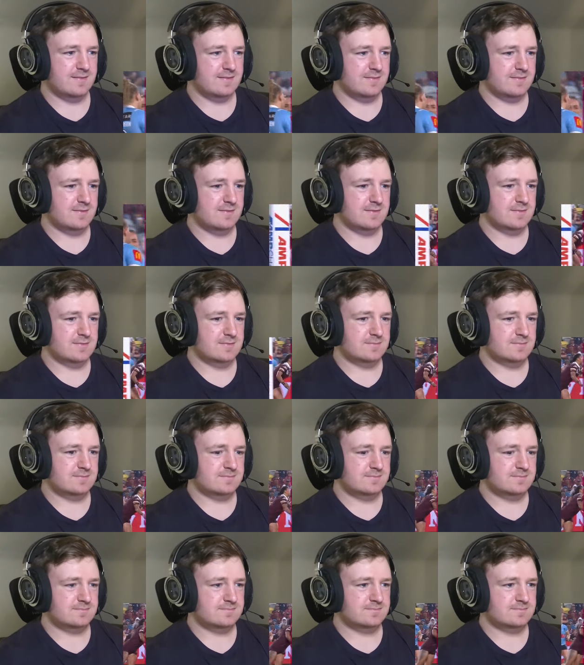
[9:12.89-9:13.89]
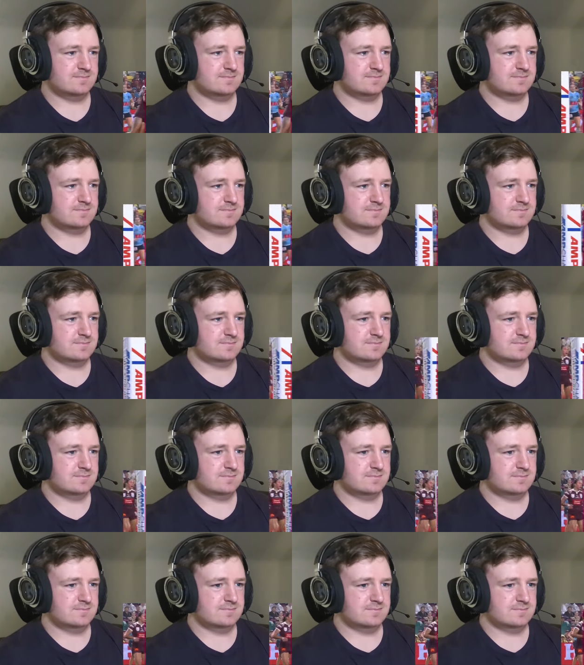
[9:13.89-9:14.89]

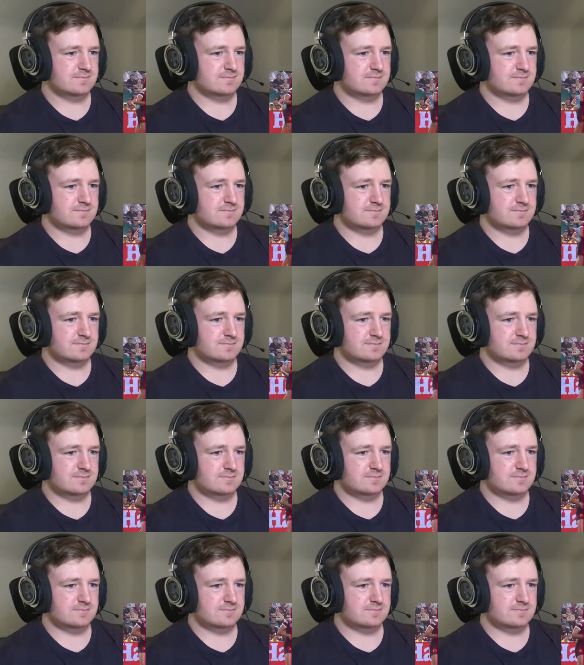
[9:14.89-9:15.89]
(no one is talking)